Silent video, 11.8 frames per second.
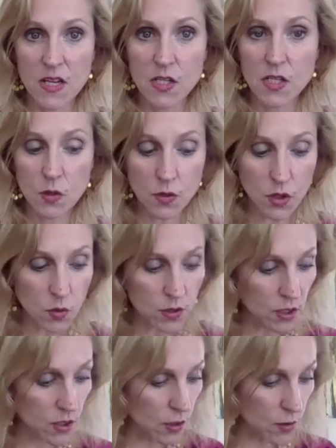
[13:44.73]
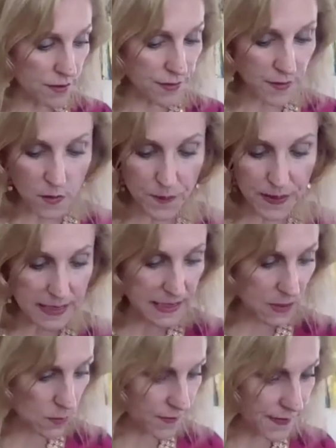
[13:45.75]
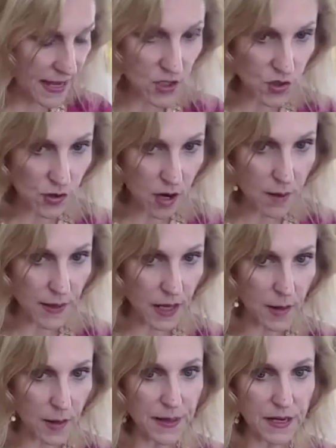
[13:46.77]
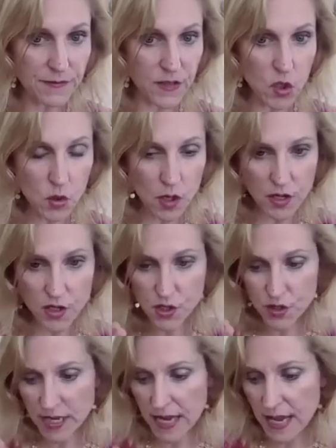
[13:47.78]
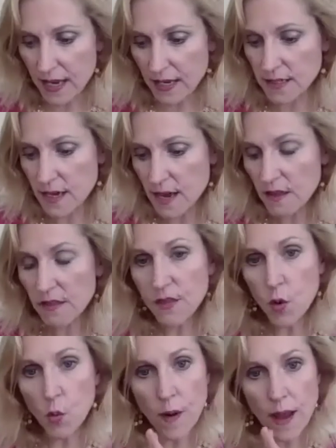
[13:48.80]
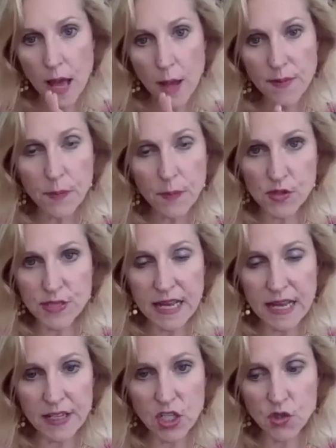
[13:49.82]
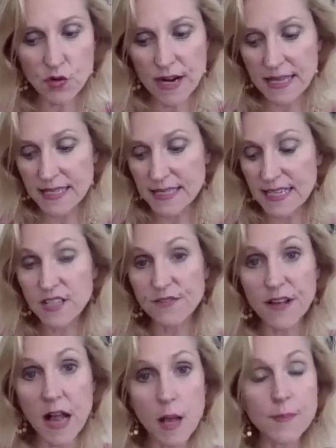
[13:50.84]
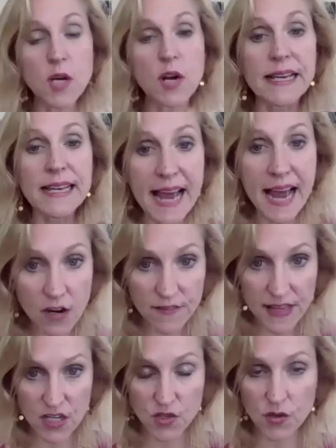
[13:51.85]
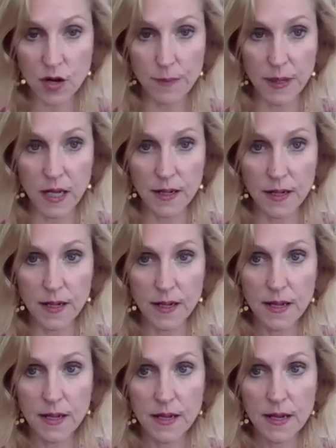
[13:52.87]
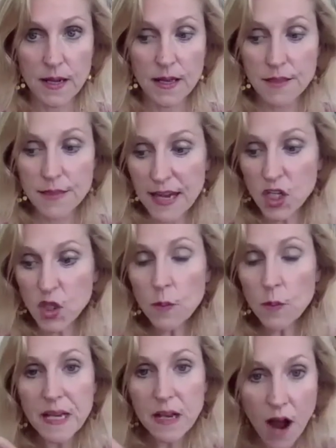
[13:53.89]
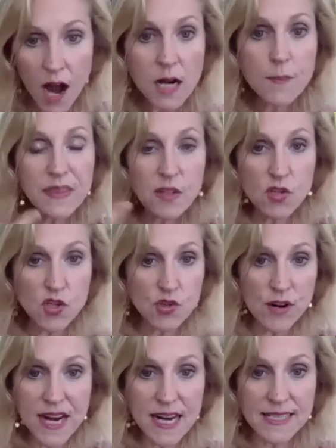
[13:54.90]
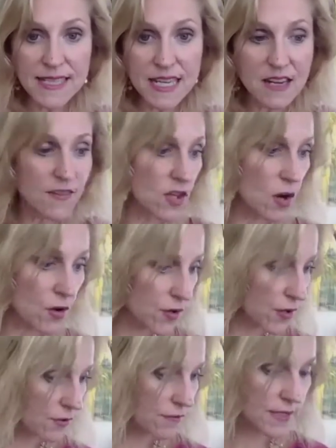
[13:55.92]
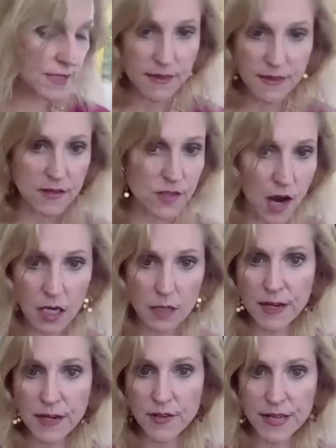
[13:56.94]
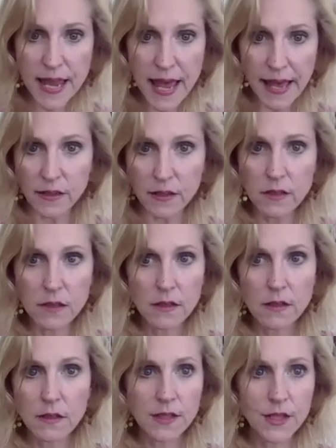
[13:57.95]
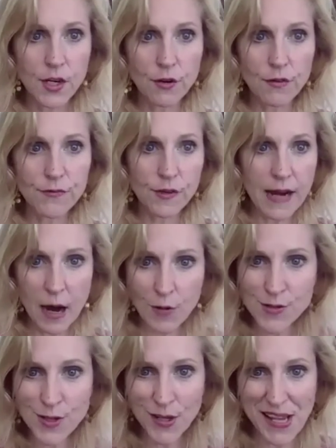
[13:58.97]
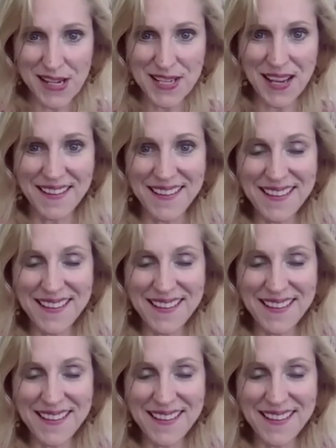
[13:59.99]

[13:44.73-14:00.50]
So you can go to therapy and deal with that trauma, but if you don't understand the web of personality traits that developed on account of that trauma, then you'll be caught up in those traits, even though you're sitting there talking about your dad, you know, for hours on end.